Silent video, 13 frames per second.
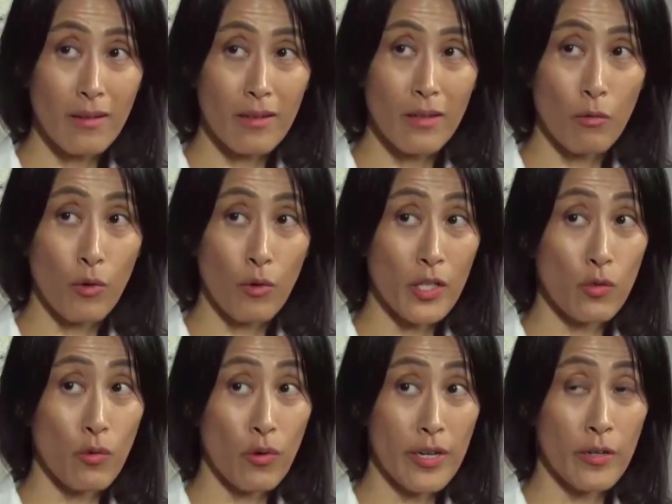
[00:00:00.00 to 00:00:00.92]
uh,
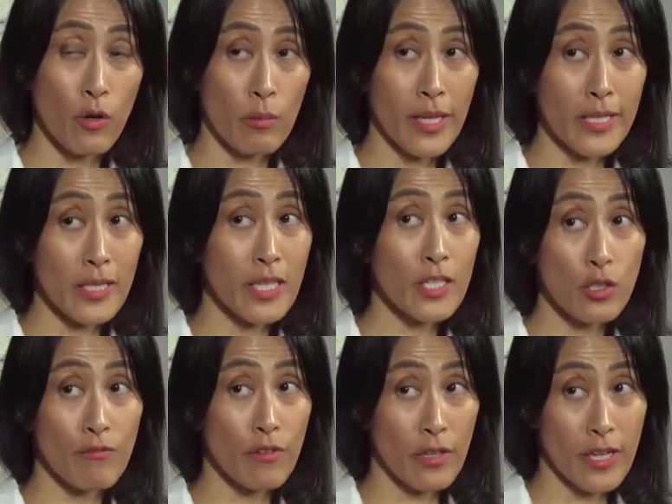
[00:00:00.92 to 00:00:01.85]
working toward
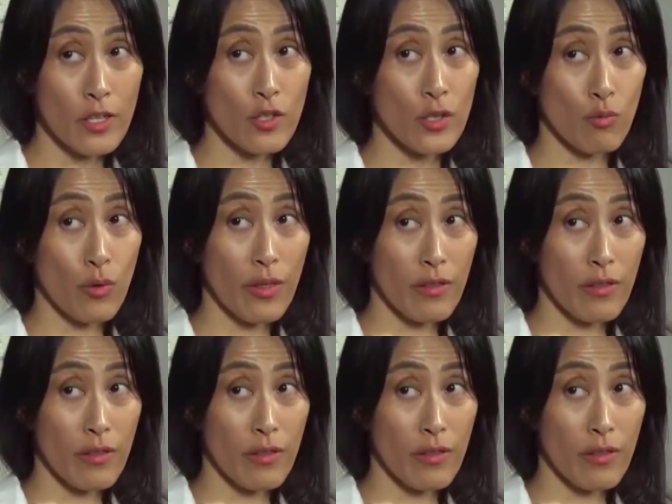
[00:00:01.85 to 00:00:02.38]
normalization relations